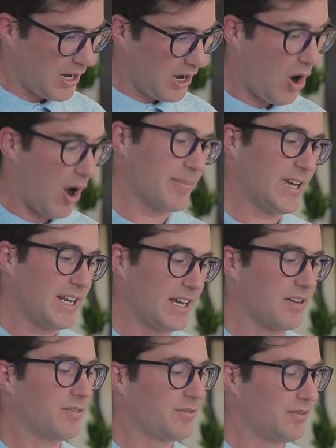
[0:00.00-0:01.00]
Oh, I'm
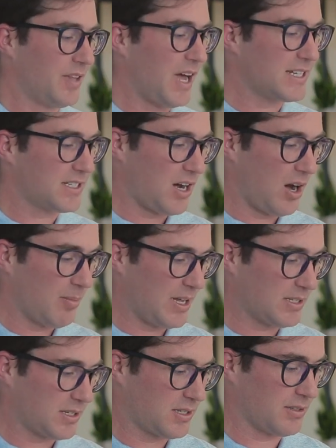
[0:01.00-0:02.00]
getting nice
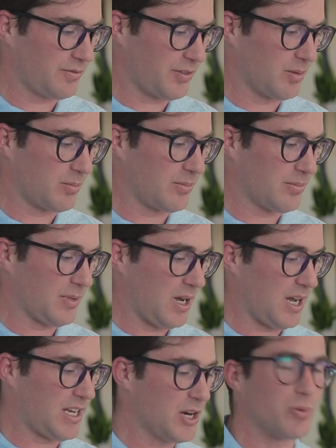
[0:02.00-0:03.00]
comments from
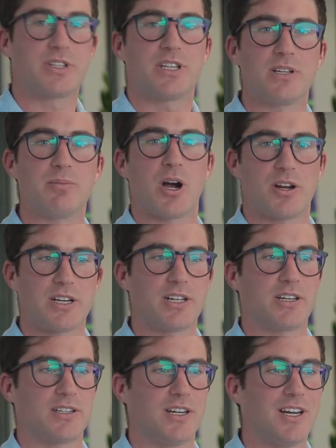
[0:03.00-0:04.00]
here within the
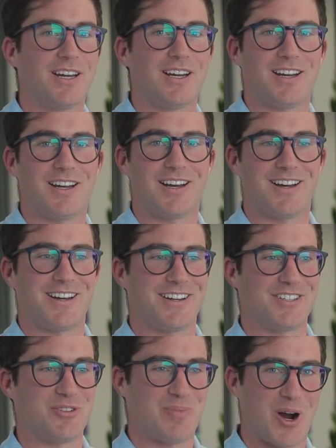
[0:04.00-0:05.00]
marketing
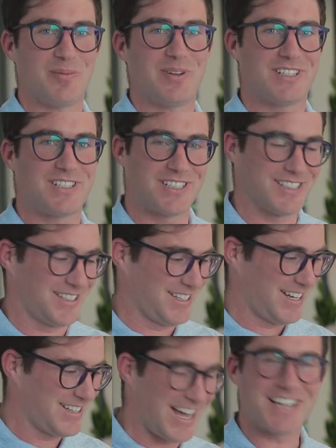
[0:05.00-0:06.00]
department.
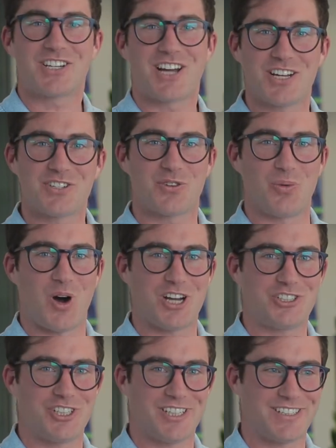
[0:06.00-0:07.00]
Thanks, guys, for
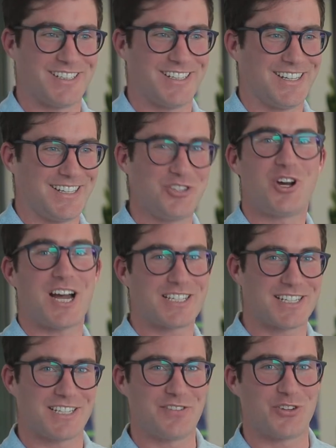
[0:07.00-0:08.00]
watching. You guys
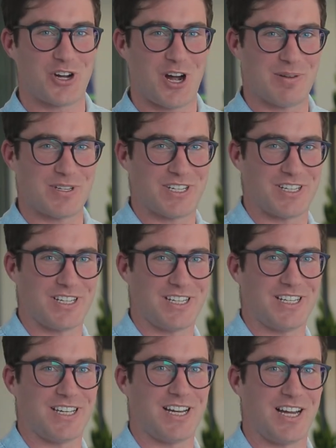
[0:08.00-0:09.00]
can leave your comments on
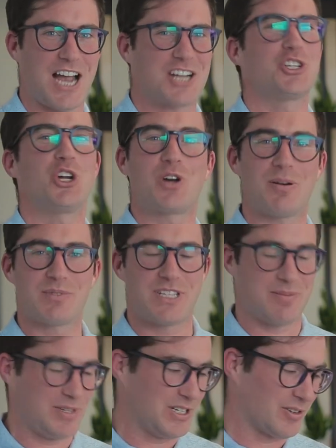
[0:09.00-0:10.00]
the... actually, no, come
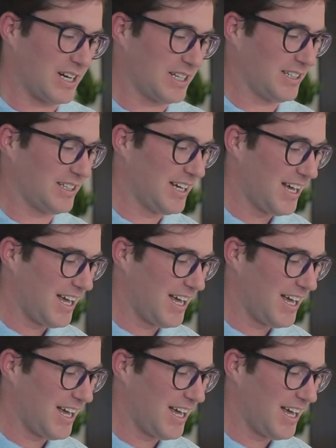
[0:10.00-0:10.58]
see me directly.